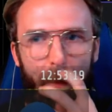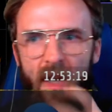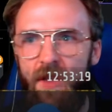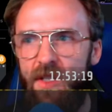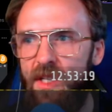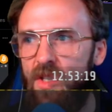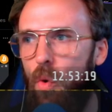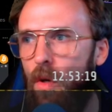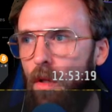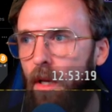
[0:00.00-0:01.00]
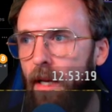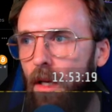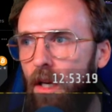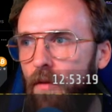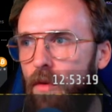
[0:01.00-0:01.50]
and the Discord
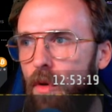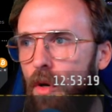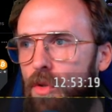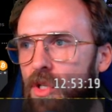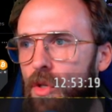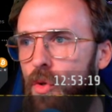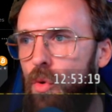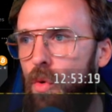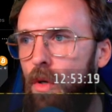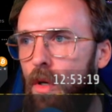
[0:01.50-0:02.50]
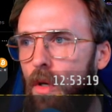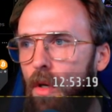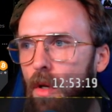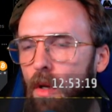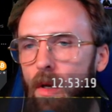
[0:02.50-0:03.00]
link. If you go to
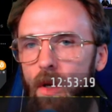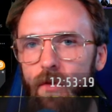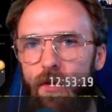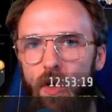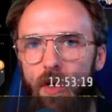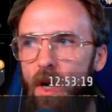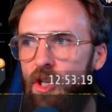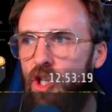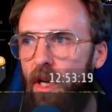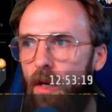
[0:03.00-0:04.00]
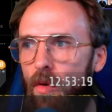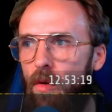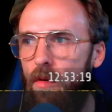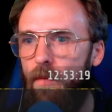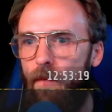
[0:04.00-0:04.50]
if you go to my
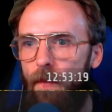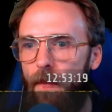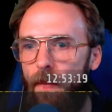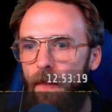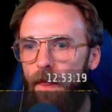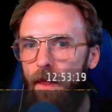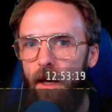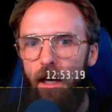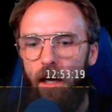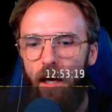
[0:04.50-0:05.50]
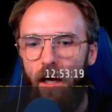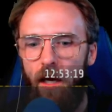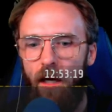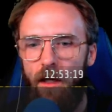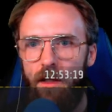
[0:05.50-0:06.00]
channel
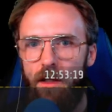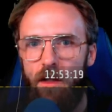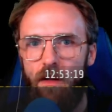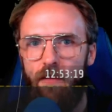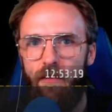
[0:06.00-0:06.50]
and. Let's